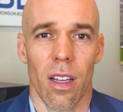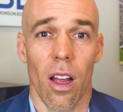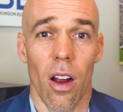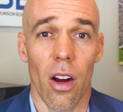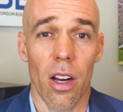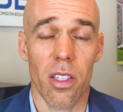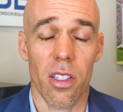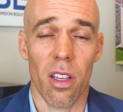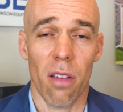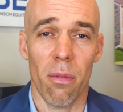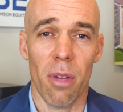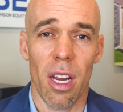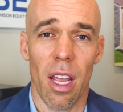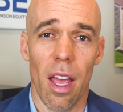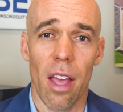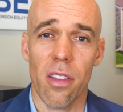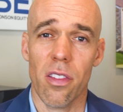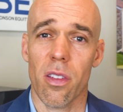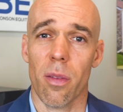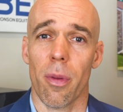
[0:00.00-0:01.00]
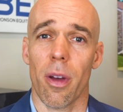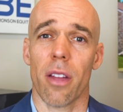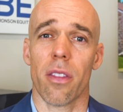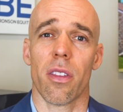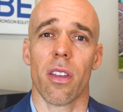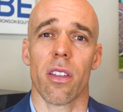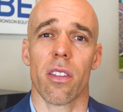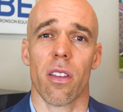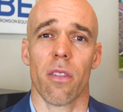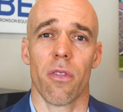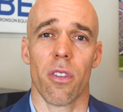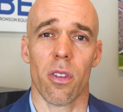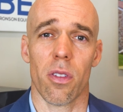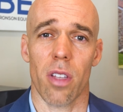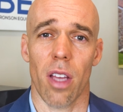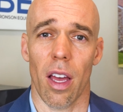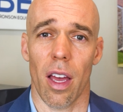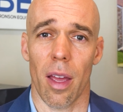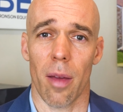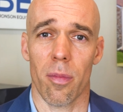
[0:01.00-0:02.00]
All right, so I've been asked about this a few
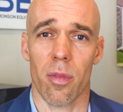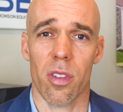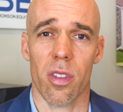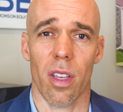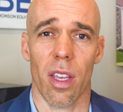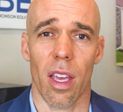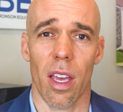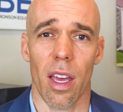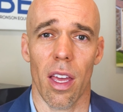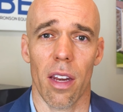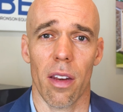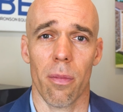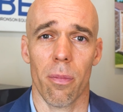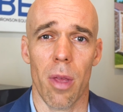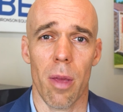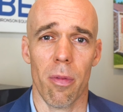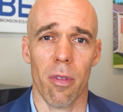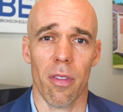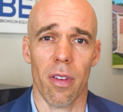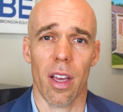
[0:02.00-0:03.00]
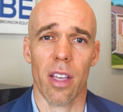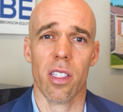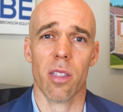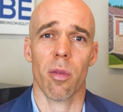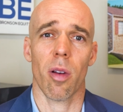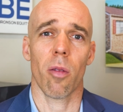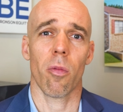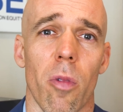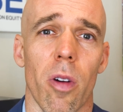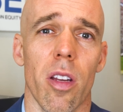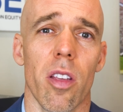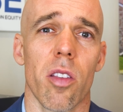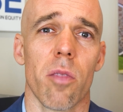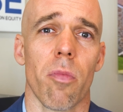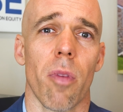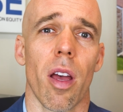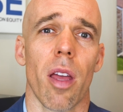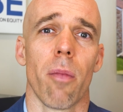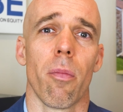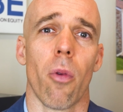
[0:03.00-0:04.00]
times, and people have asked about what is
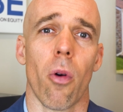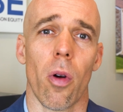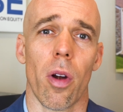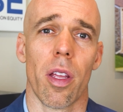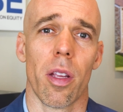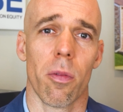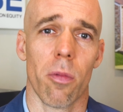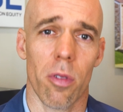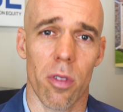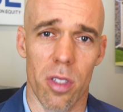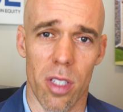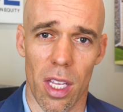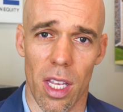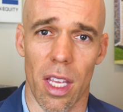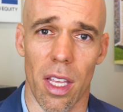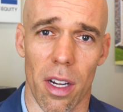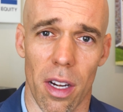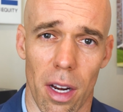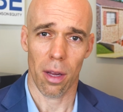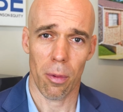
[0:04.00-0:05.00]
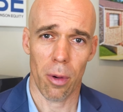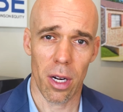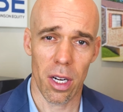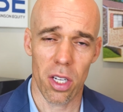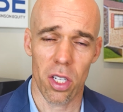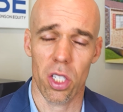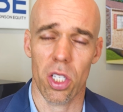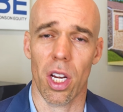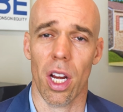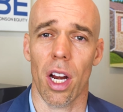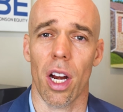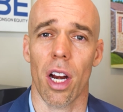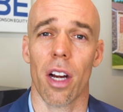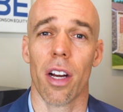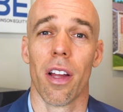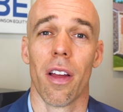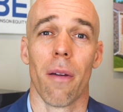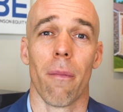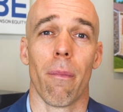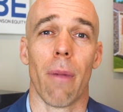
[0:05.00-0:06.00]
my morning routine, and I wanted to
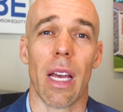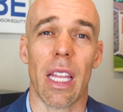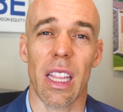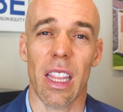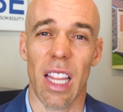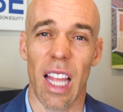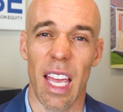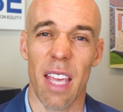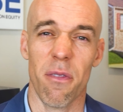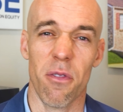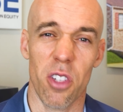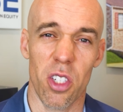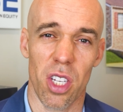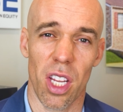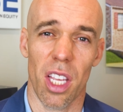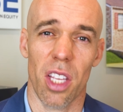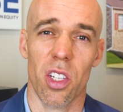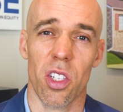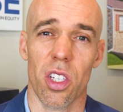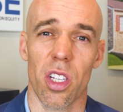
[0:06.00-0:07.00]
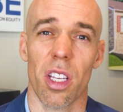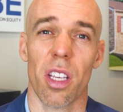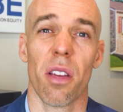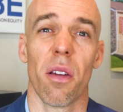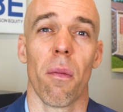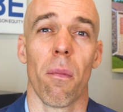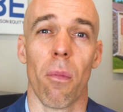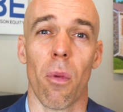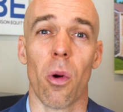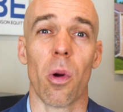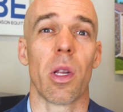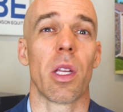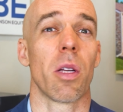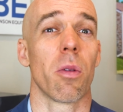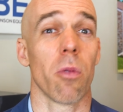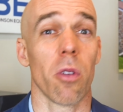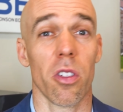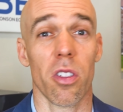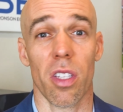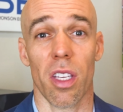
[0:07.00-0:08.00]
share my life-changing
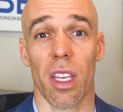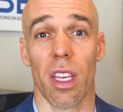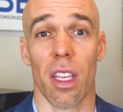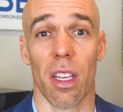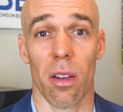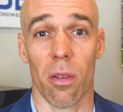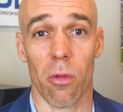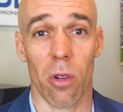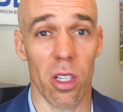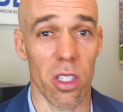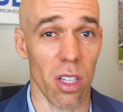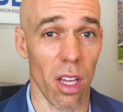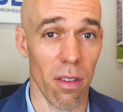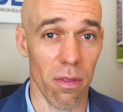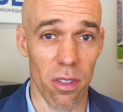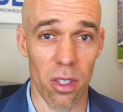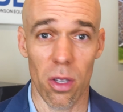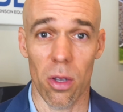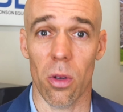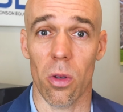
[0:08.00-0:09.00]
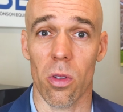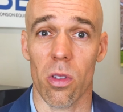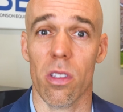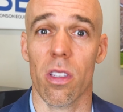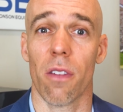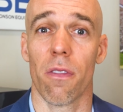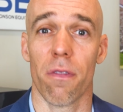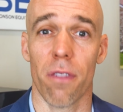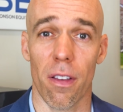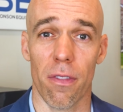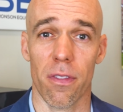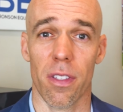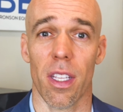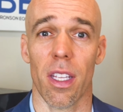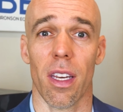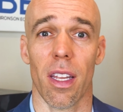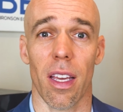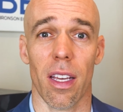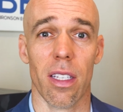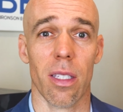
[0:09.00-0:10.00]
morning routine, which I've used to
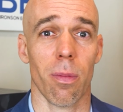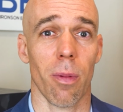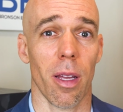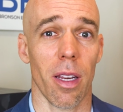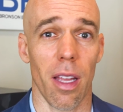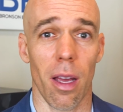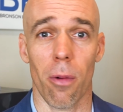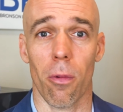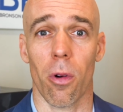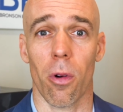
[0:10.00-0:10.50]
fifteen X my net